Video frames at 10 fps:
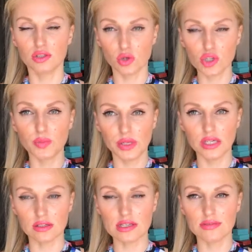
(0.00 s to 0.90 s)
those
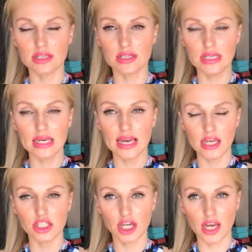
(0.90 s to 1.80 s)
pills with
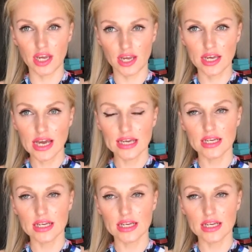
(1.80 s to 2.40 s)
DHA,